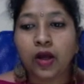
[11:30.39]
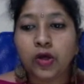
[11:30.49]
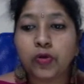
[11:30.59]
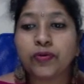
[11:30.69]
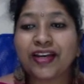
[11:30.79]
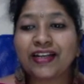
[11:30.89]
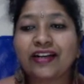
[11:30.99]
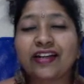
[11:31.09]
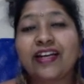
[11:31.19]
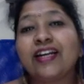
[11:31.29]
You can
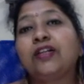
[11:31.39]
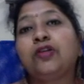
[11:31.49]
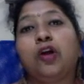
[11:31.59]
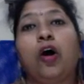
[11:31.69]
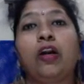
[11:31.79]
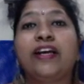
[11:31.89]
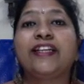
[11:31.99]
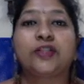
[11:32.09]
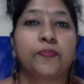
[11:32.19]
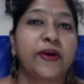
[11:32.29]
create
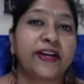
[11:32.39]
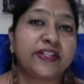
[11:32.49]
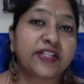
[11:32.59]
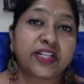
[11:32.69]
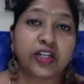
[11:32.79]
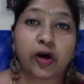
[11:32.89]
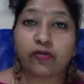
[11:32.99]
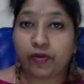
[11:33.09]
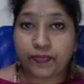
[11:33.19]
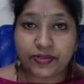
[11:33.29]
knowledge base in your
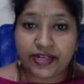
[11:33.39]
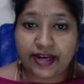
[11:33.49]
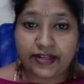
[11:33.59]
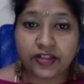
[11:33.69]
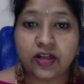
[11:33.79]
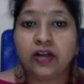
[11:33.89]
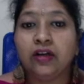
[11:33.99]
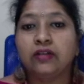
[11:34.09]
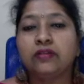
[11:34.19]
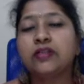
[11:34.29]
website.
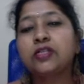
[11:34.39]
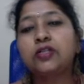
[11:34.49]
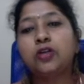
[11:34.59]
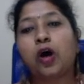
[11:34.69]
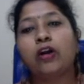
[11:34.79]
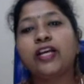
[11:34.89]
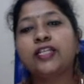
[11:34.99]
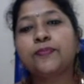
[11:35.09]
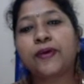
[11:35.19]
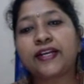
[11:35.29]
This knowledge
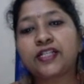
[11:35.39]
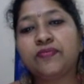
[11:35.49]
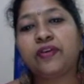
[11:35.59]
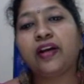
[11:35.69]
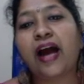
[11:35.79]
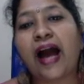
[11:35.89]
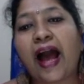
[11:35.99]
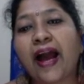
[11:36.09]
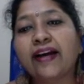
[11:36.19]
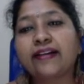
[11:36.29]
base will
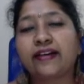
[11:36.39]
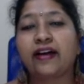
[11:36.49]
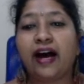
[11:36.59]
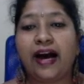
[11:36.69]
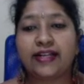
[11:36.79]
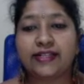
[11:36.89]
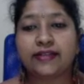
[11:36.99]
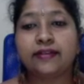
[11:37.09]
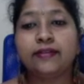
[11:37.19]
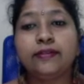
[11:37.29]
act as
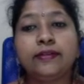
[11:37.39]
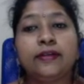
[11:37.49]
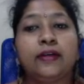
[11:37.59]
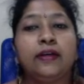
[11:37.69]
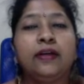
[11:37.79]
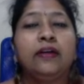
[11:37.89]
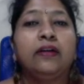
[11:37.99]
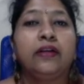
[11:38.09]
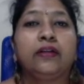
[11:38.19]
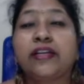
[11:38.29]
a
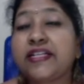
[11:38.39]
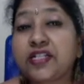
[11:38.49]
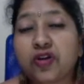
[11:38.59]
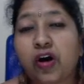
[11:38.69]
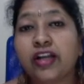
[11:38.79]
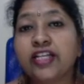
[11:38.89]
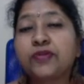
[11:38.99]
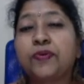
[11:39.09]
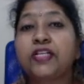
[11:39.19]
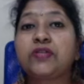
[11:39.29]
these knowledge
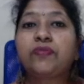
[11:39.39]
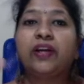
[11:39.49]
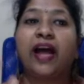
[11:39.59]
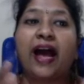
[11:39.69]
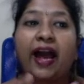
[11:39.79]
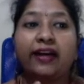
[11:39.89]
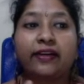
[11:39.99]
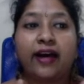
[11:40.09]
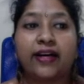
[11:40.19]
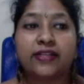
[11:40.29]
base will act
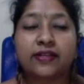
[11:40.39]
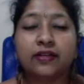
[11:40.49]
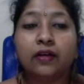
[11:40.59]
as a